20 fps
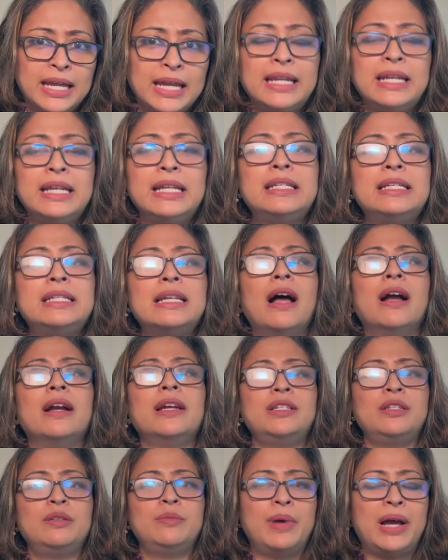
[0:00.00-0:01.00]
getting
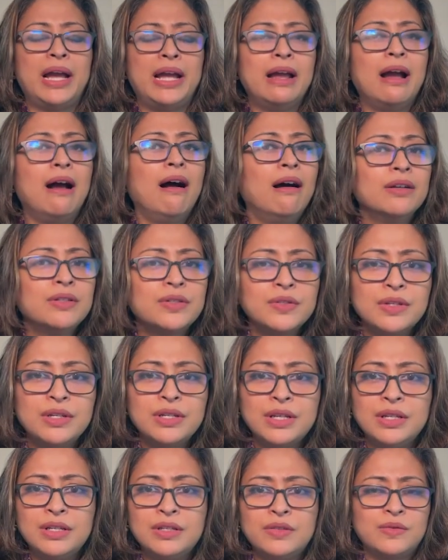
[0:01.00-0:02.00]
targeted by
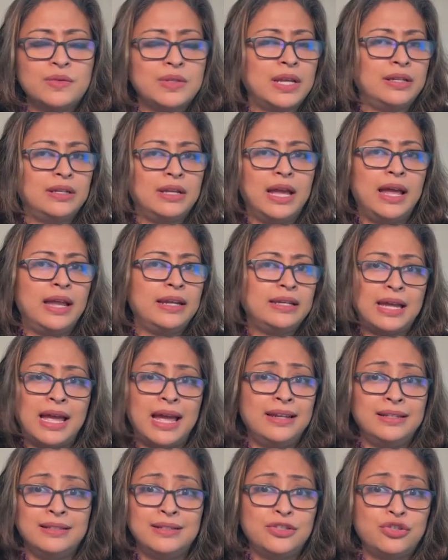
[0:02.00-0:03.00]
arsonists
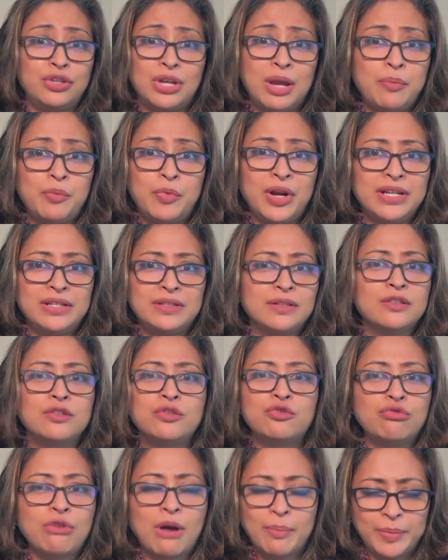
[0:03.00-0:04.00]
and its share
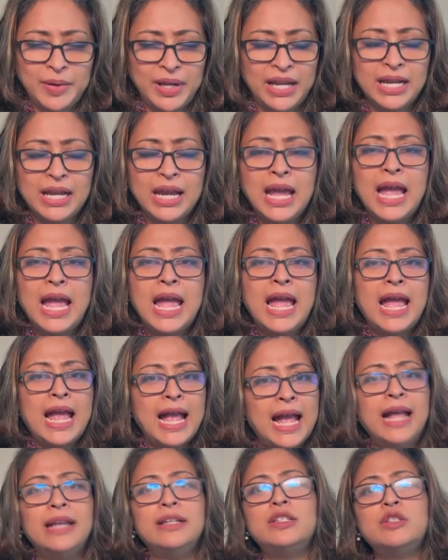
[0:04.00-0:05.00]
prices dropping,
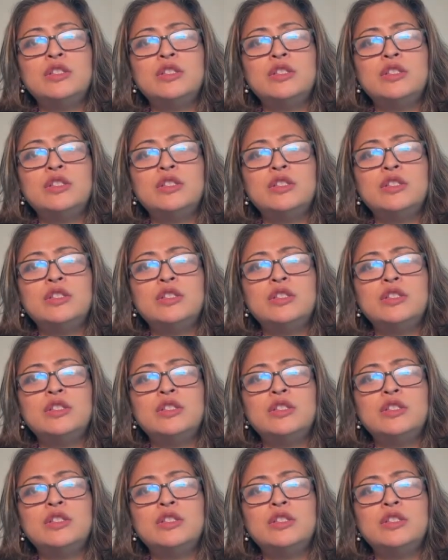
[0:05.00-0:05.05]
and